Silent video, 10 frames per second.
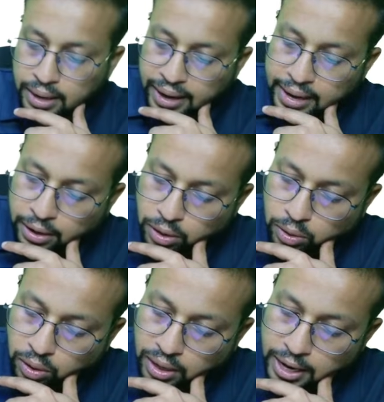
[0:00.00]

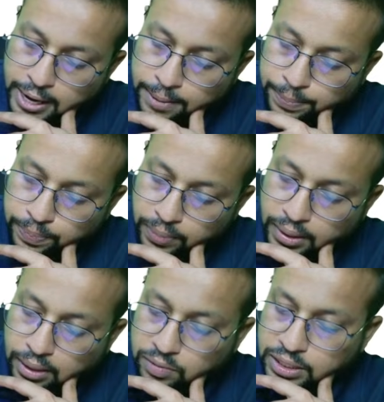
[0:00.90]
Enterococci,
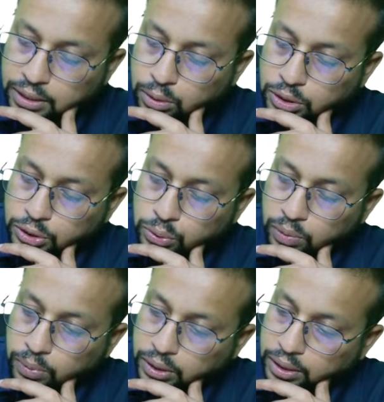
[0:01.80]
which includes two
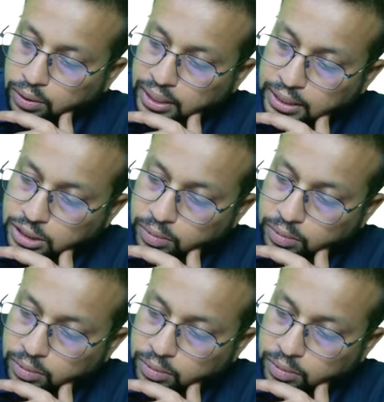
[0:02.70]
important organisms,